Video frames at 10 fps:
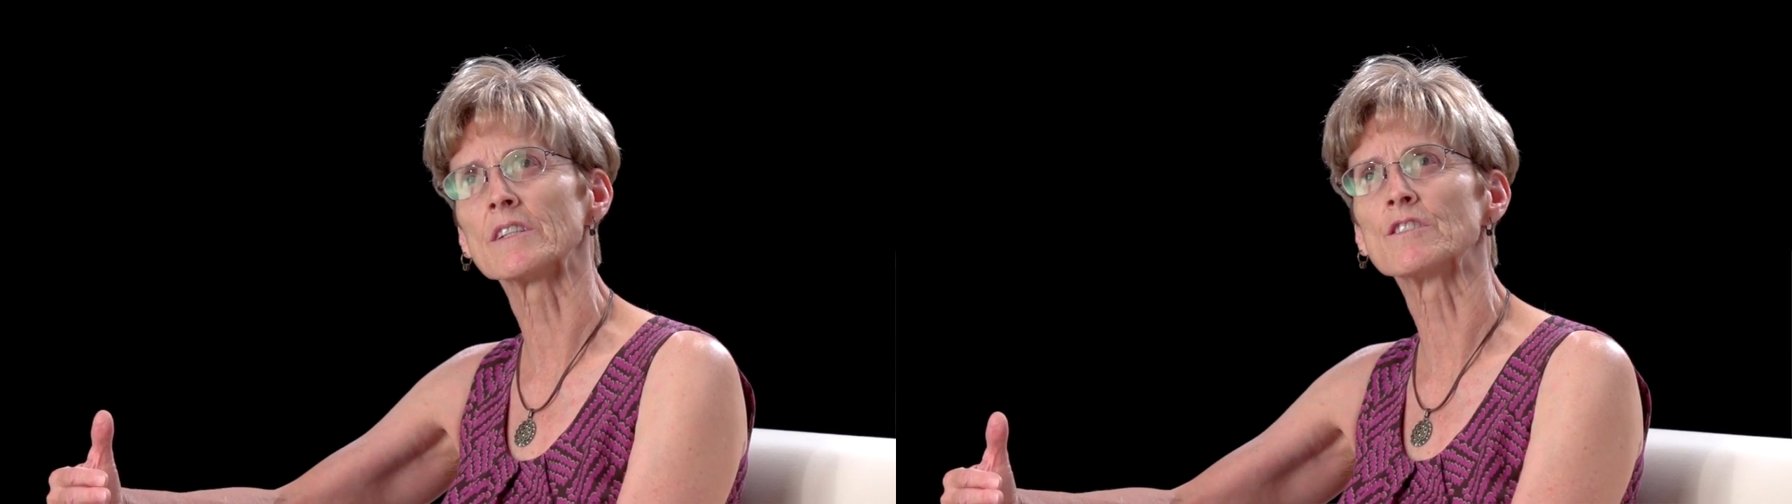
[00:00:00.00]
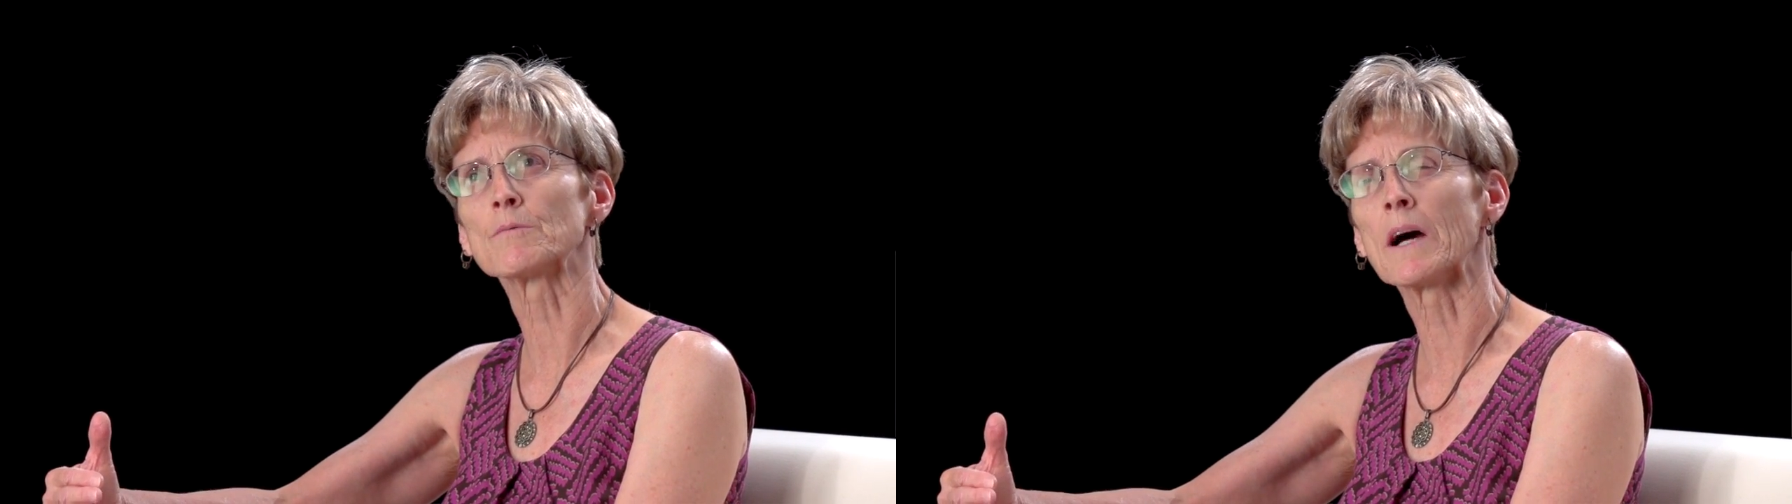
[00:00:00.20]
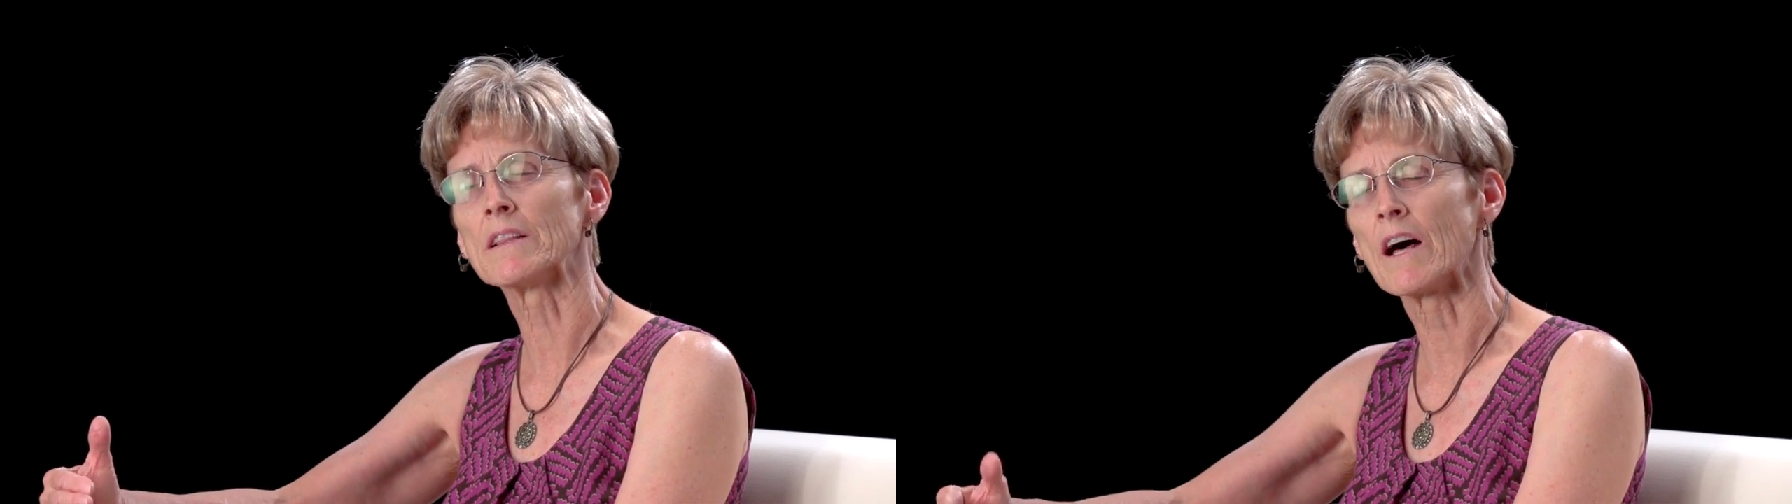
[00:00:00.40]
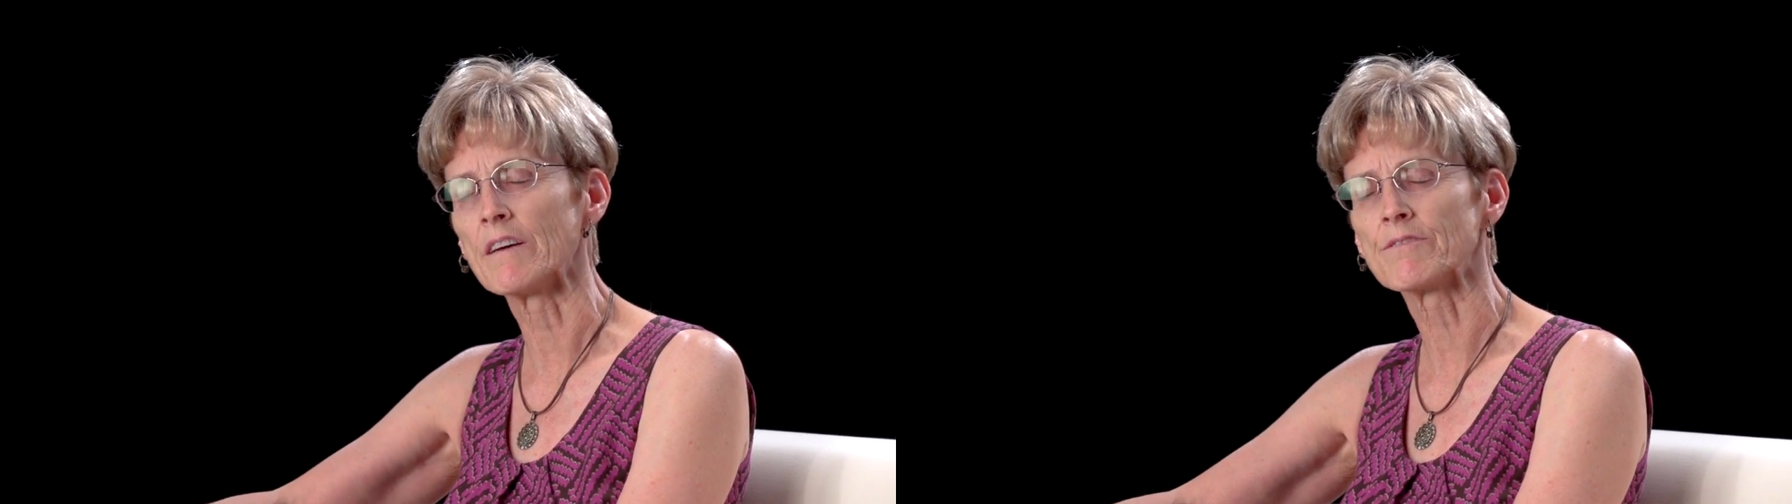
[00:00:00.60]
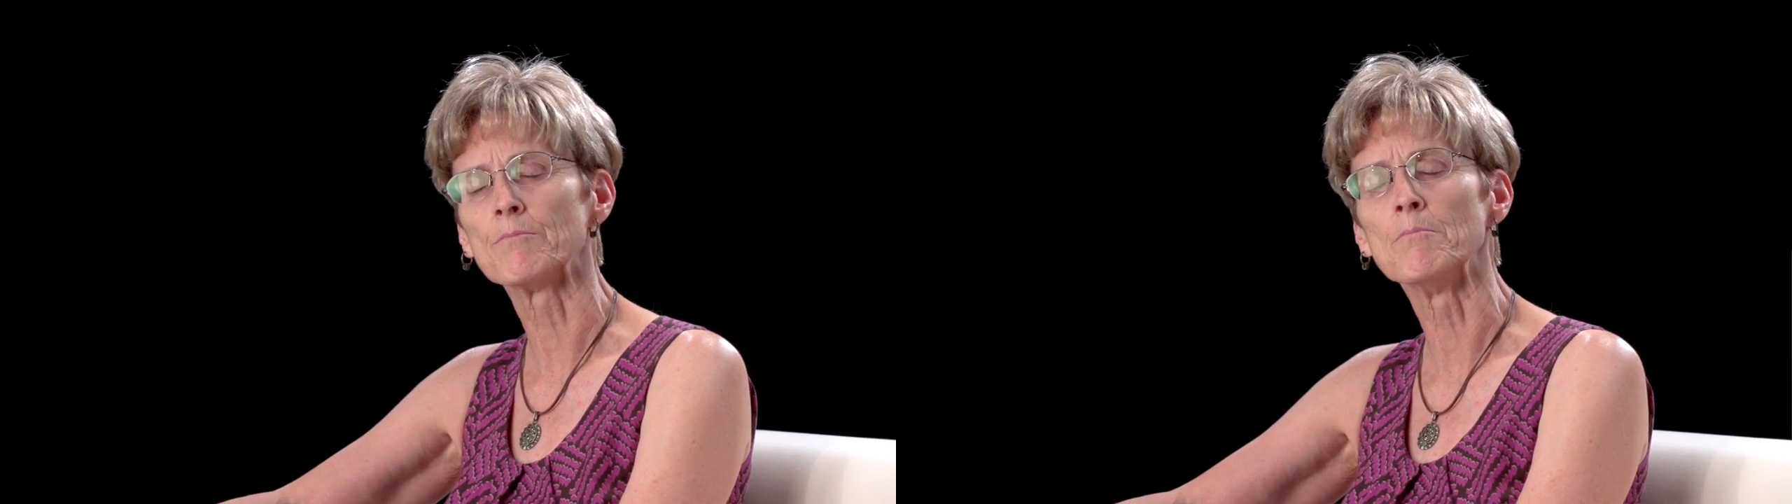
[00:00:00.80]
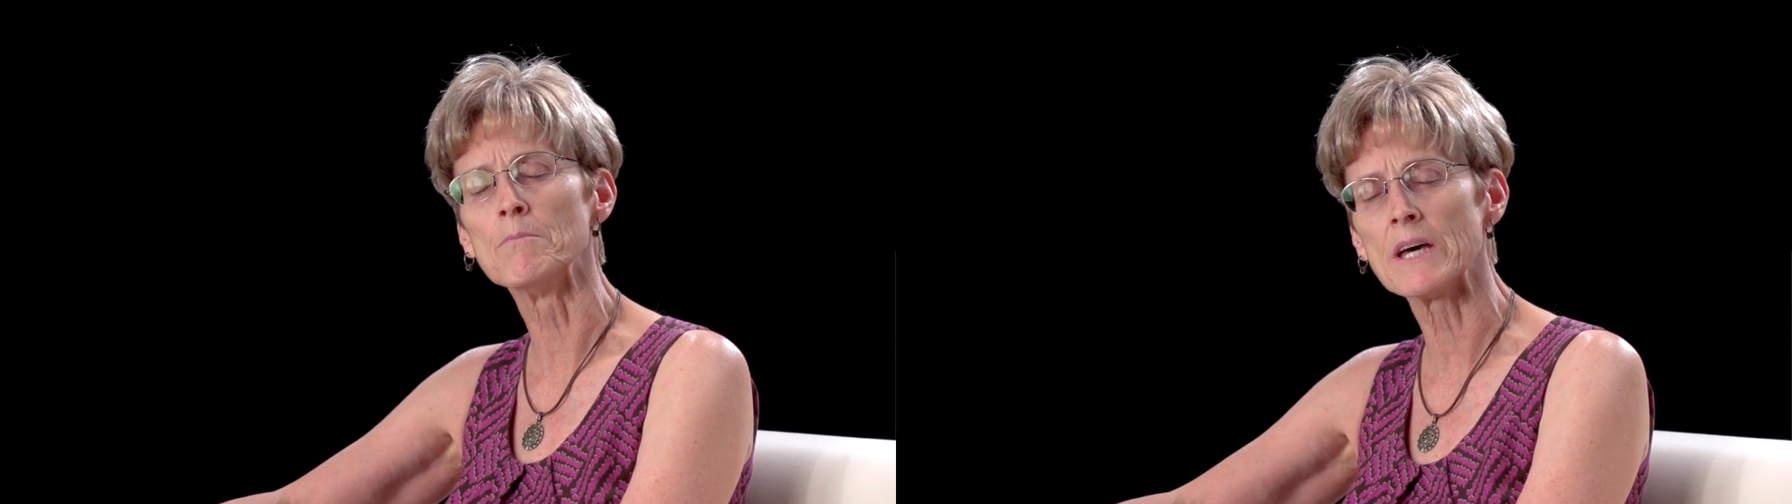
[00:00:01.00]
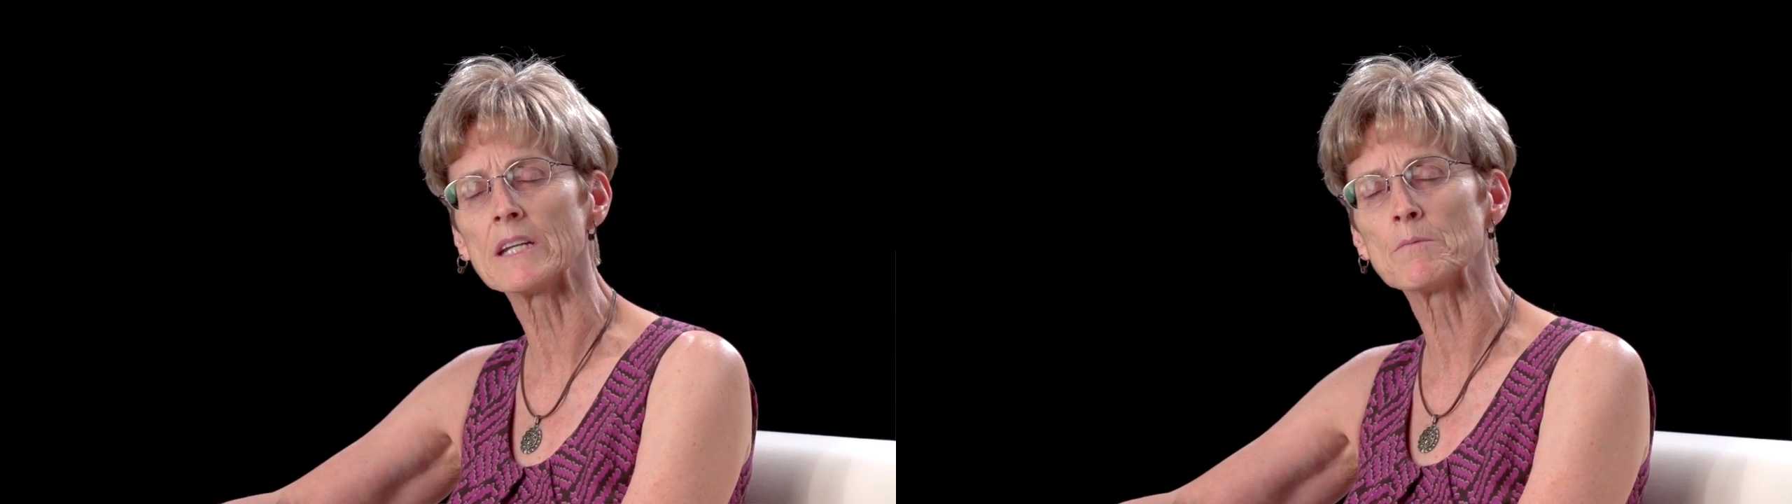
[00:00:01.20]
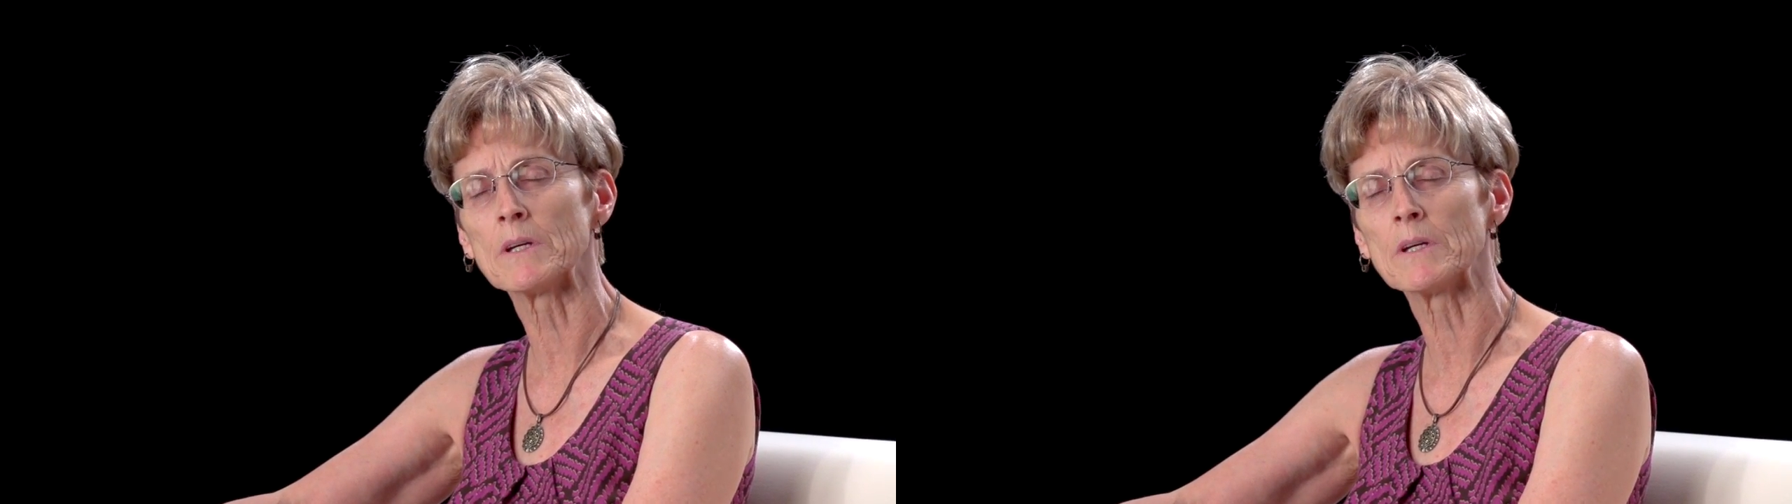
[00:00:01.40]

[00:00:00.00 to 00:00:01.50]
into my life many,